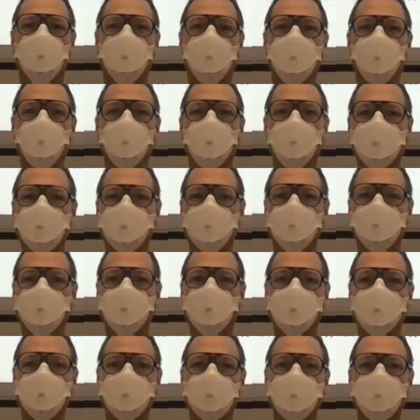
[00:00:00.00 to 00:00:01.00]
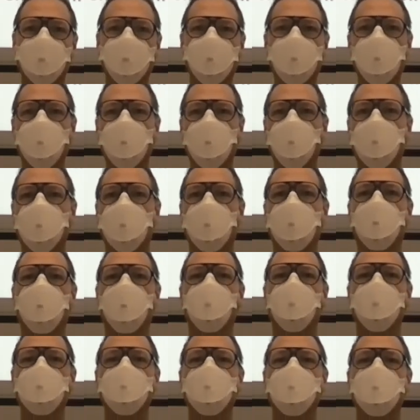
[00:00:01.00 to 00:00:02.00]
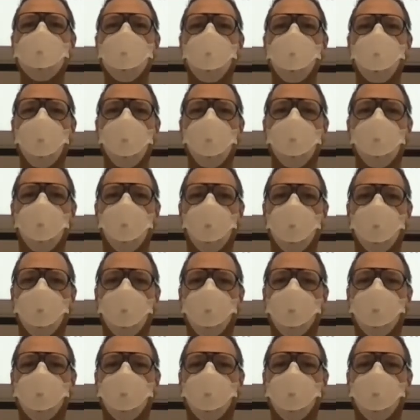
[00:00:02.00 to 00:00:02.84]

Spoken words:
new, which is a pinhole.